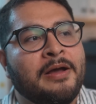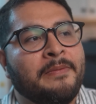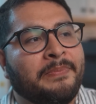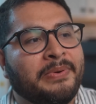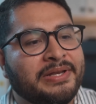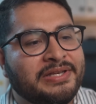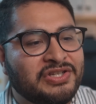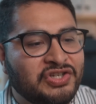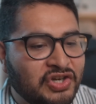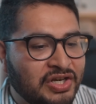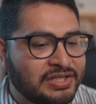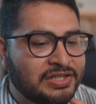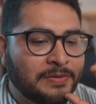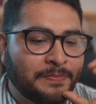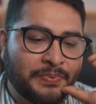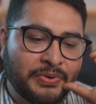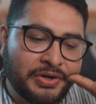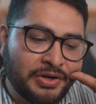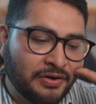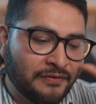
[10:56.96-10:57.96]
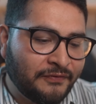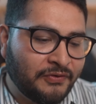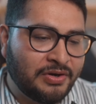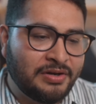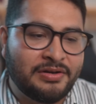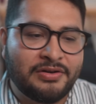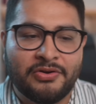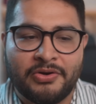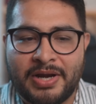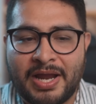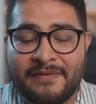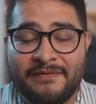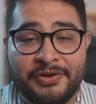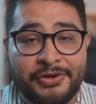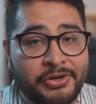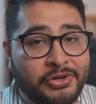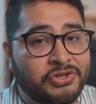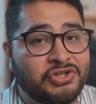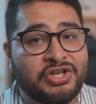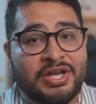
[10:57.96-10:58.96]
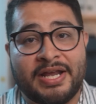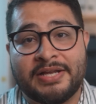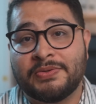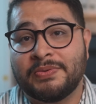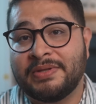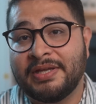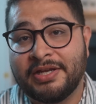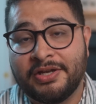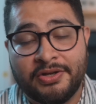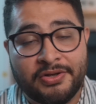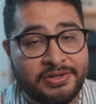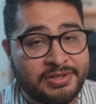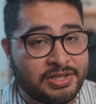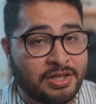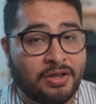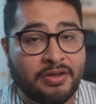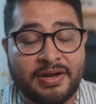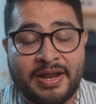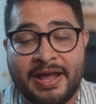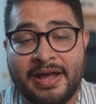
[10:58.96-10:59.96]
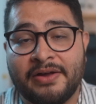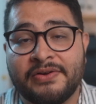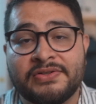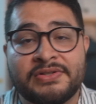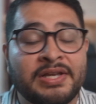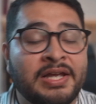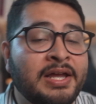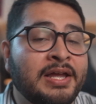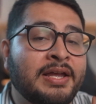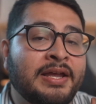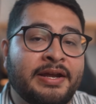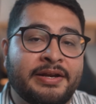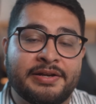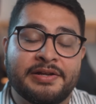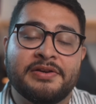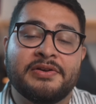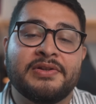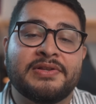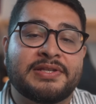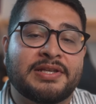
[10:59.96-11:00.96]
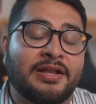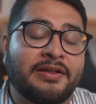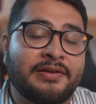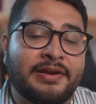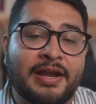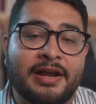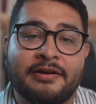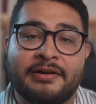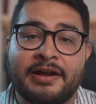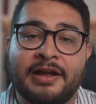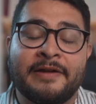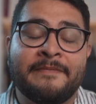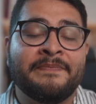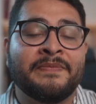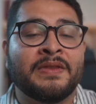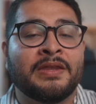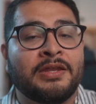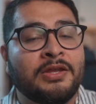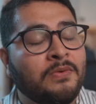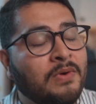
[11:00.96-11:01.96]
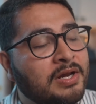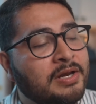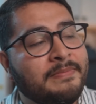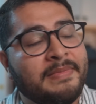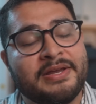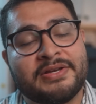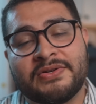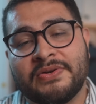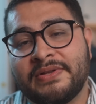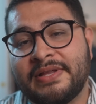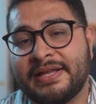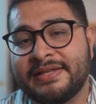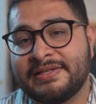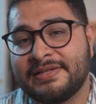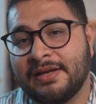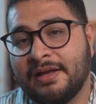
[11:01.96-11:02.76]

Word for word: but just to put your foot in the door and have a good chance with a good solid house in a good solid area, you want to make sure that's